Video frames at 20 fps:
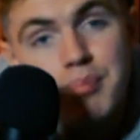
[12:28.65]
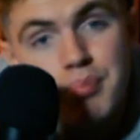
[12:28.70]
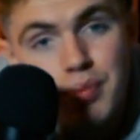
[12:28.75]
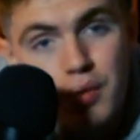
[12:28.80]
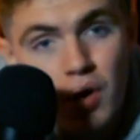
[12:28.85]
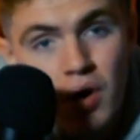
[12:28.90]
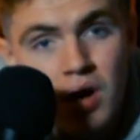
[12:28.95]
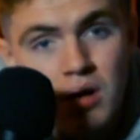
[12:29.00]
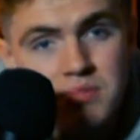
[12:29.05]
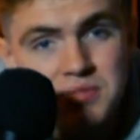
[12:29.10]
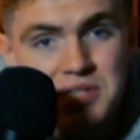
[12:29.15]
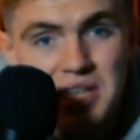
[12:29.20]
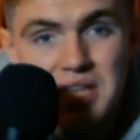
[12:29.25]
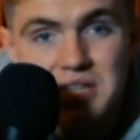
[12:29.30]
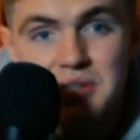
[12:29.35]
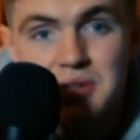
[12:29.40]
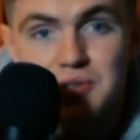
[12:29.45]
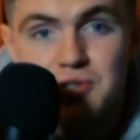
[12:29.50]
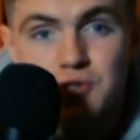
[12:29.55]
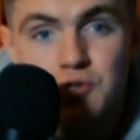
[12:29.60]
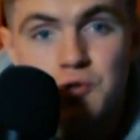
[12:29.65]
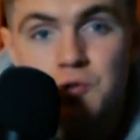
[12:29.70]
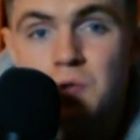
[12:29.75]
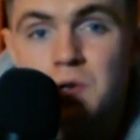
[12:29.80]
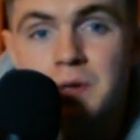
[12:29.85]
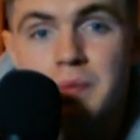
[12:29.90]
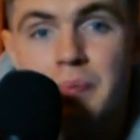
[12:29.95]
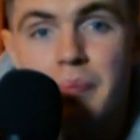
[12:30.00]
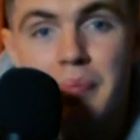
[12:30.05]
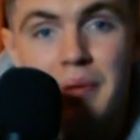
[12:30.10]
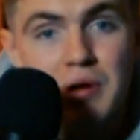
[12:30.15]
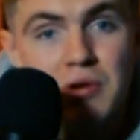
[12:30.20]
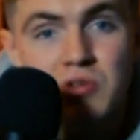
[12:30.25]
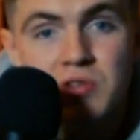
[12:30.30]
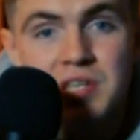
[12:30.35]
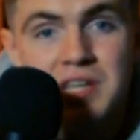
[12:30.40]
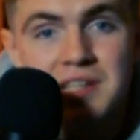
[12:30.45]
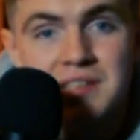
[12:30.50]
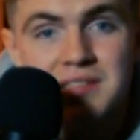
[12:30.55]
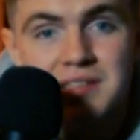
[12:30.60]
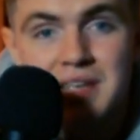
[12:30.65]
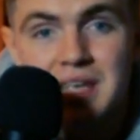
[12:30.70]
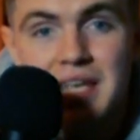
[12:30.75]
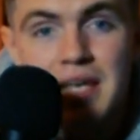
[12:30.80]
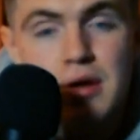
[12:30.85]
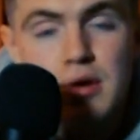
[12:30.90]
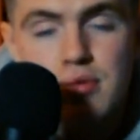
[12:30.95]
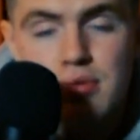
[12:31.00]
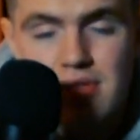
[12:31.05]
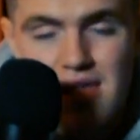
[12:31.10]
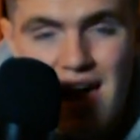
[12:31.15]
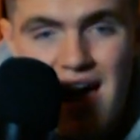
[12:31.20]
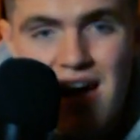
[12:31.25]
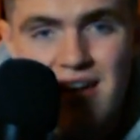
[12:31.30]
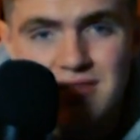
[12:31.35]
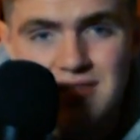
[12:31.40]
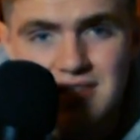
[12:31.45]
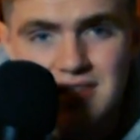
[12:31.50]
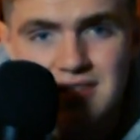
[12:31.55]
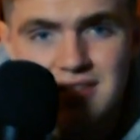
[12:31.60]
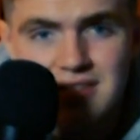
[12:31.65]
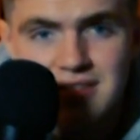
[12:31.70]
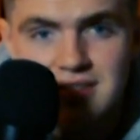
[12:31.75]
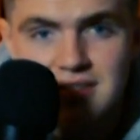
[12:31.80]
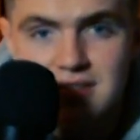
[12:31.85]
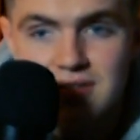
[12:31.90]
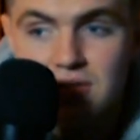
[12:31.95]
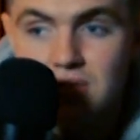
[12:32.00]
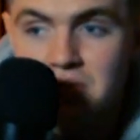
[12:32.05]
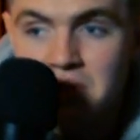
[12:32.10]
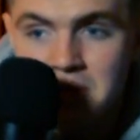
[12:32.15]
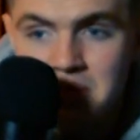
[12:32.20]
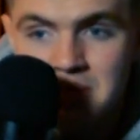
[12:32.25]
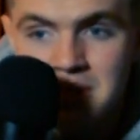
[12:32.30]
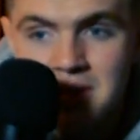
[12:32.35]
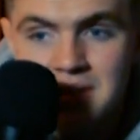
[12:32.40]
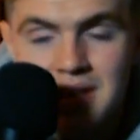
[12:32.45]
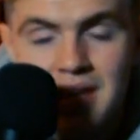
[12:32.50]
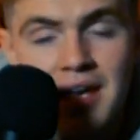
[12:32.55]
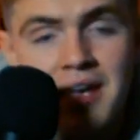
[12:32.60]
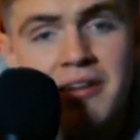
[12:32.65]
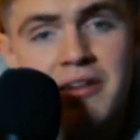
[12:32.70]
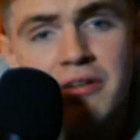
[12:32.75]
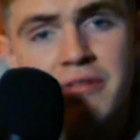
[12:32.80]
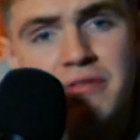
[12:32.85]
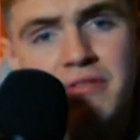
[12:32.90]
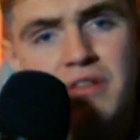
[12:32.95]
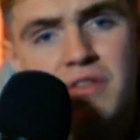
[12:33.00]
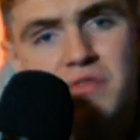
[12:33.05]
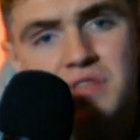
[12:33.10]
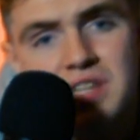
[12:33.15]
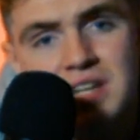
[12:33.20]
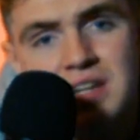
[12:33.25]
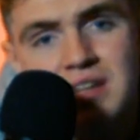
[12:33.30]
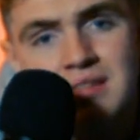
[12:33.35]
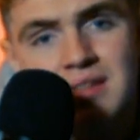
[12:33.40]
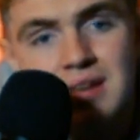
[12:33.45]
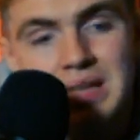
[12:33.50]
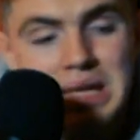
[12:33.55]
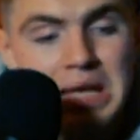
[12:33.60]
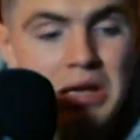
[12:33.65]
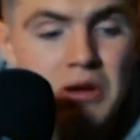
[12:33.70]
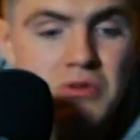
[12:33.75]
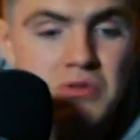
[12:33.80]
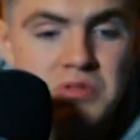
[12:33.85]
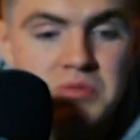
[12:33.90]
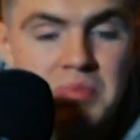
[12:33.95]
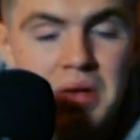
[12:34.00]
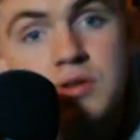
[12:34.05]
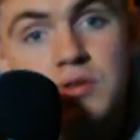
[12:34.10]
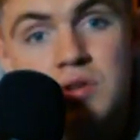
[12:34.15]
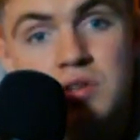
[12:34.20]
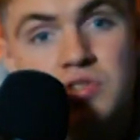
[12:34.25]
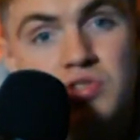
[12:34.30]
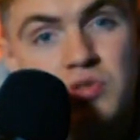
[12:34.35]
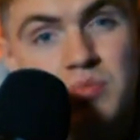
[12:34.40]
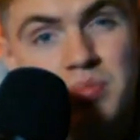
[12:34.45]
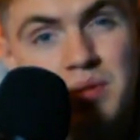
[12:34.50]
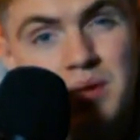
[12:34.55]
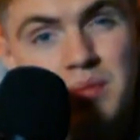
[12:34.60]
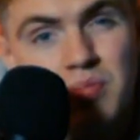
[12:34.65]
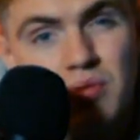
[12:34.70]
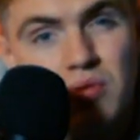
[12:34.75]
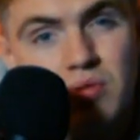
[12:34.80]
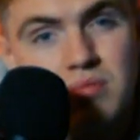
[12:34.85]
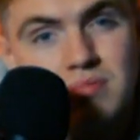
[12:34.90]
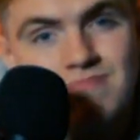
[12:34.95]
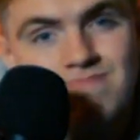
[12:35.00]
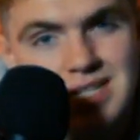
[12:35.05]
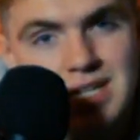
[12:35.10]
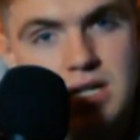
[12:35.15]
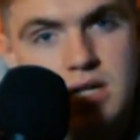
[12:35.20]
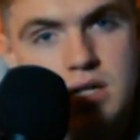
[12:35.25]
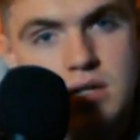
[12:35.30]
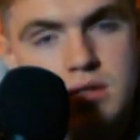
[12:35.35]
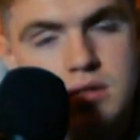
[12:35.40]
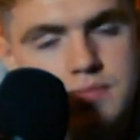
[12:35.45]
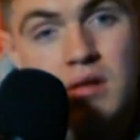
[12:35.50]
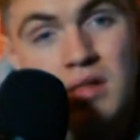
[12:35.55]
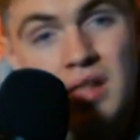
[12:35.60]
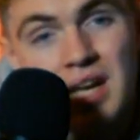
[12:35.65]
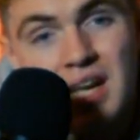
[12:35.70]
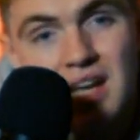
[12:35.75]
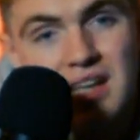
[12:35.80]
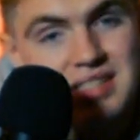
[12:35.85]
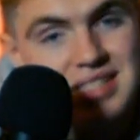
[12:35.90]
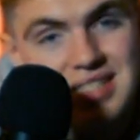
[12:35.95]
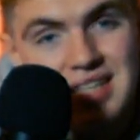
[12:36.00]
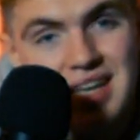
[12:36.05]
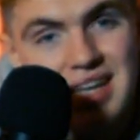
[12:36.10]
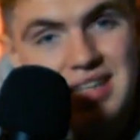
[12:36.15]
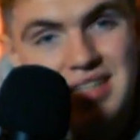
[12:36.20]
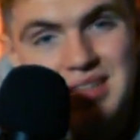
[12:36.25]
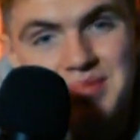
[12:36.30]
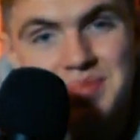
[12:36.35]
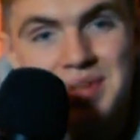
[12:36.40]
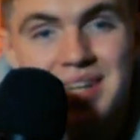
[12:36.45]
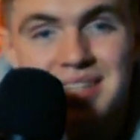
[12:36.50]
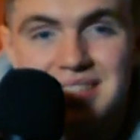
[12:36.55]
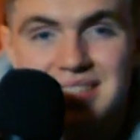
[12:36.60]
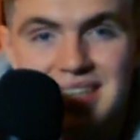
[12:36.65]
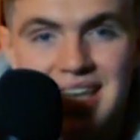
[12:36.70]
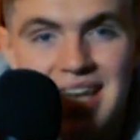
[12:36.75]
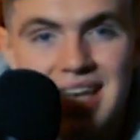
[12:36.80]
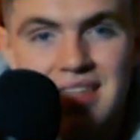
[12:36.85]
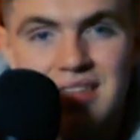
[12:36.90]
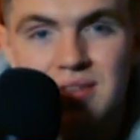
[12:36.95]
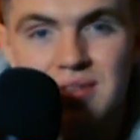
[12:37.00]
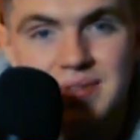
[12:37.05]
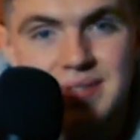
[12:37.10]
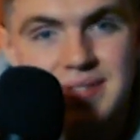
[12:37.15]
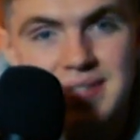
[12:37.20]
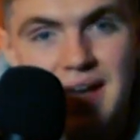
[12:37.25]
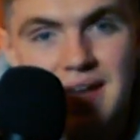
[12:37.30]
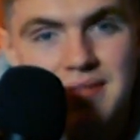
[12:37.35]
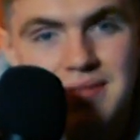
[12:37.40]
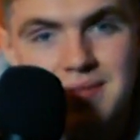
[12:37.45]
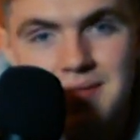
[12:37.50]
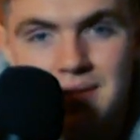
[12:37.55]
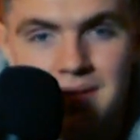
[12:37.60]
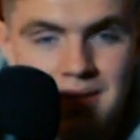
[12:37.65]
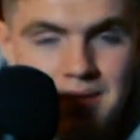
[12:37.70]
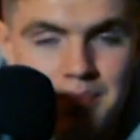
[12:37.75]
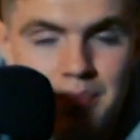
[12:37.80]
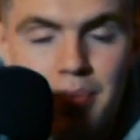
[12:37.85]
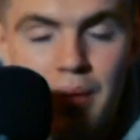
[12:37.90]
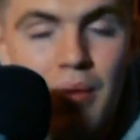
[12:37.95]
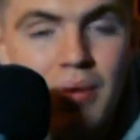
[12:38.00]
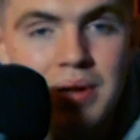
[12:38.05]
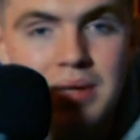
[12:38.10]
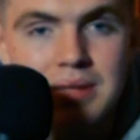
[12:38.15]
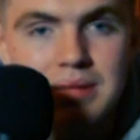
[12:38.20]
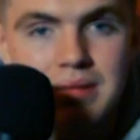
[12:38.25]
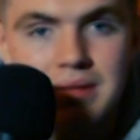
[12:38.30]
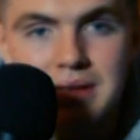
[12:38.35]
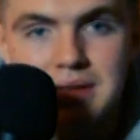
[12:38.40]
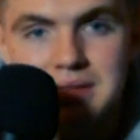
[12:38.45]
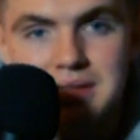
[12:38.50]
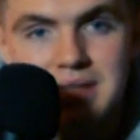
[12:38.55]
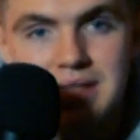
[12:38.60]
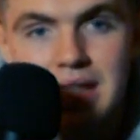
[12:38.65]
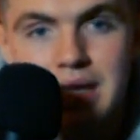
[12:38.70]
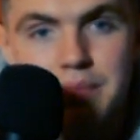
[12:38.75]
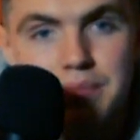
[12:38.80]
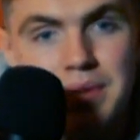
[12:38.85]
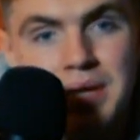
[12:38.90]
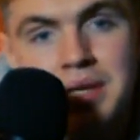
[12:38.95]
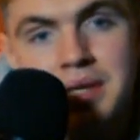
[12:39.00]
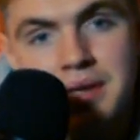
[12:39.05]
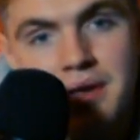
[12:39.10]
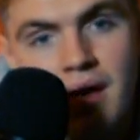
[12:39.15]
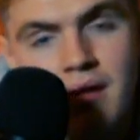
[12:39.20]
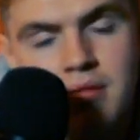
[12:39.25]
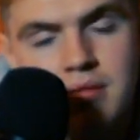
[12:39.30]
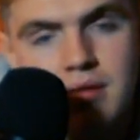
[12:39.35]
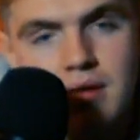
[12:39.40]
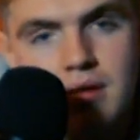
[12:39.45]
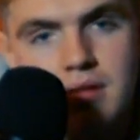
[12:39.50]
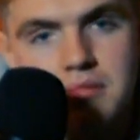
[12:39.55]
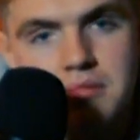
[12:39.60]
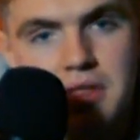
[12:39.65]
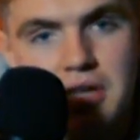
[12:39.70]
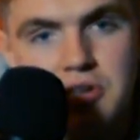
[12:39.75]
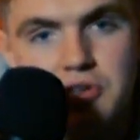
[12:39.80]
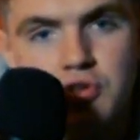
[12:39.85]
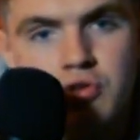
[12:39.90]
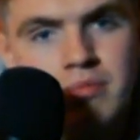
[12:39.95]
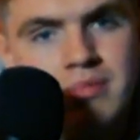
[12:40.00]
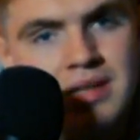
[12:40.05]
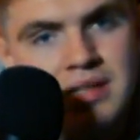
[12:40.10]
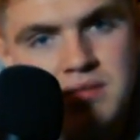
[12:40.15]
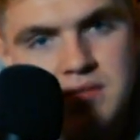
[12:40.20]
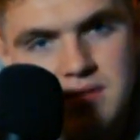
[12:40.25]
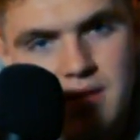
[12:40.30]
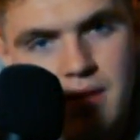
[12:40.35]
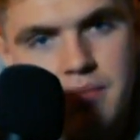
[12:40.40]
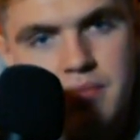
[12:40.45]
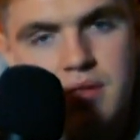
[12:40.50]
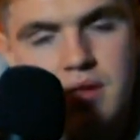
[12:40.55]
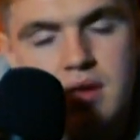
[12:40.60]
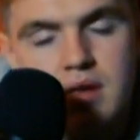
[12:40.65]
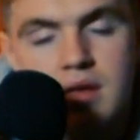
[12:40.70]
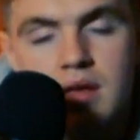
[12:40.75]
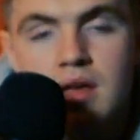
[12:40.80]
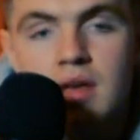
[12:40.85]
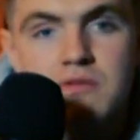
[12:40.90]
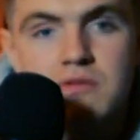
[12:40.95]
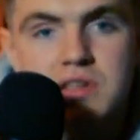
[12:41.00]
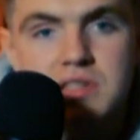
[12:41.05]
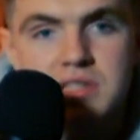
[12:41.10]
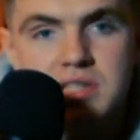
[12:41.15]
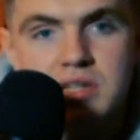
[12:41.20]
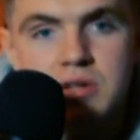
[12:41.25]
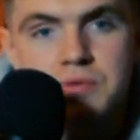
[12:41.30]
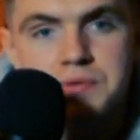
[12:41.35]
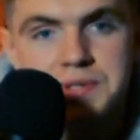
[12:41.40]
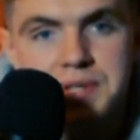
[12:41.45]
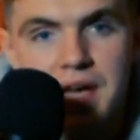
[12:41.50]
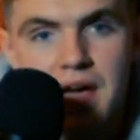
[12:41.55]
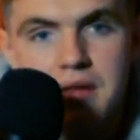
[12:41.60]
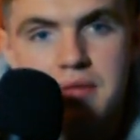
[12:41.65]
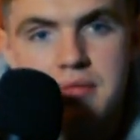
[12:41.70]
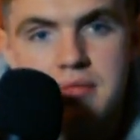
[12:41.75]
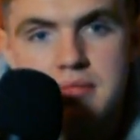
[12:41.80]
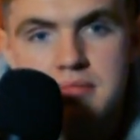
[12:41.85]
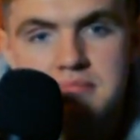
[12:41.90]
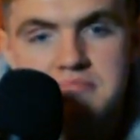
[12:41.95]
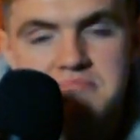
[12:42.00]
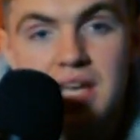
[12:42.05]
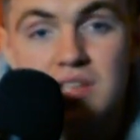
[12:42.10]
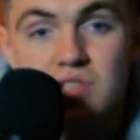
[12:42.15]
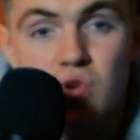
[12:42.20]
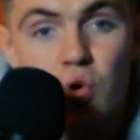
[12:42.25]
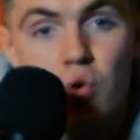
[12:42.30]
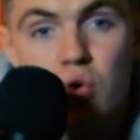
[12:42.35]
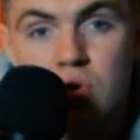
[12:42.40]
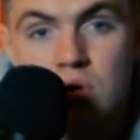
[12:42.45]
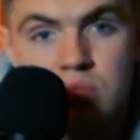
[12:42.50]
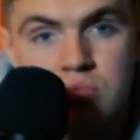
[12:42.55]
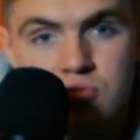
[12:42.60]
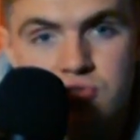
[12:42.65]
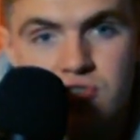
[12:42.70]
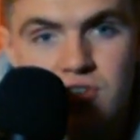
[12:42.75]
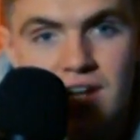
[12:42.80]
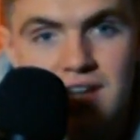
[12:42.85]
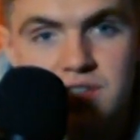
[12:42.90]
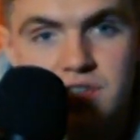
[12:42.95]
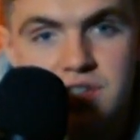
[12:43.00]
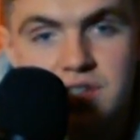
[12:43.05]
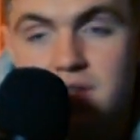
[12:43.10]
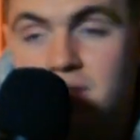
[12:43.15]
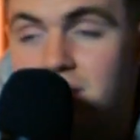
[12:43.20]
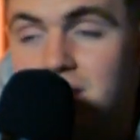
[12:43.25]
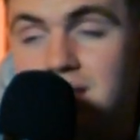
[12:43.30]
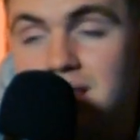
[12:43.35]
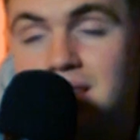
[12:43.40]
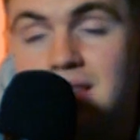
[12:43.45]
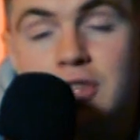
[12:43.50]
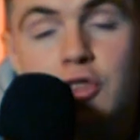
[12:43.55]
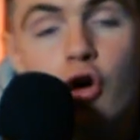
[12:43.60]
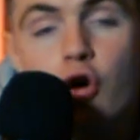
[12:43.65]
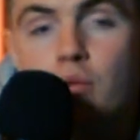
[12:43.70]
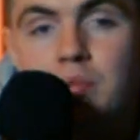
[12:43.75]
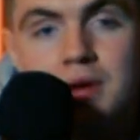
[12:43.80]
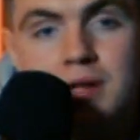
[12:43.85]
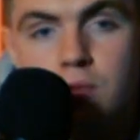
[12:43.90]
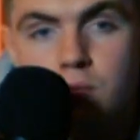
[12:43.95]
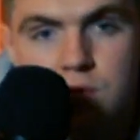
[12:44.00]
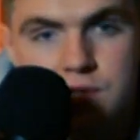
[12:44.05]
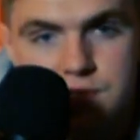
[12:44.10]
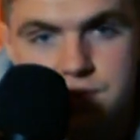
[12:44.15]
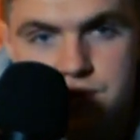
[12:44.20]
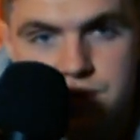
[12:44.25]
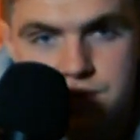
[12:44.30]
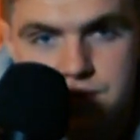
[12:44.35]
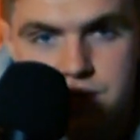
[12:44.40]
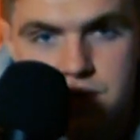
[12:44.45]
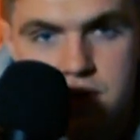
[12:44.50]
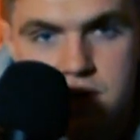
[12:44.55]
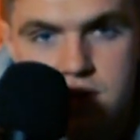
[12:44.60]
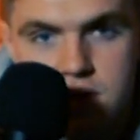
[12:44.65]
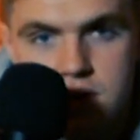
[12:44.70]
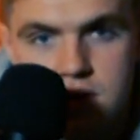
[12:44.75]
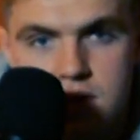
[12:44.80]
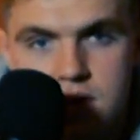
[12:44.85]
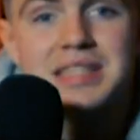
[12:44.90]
Bombs that destroy buildings and kill thousands? Or, the AR-15 that kills 200 people a year. Now, like I said, I'm not saying those deaths are pointless and they mean nothing. They do mean something. Every single death is a horrible tragedy that nobody wants to see.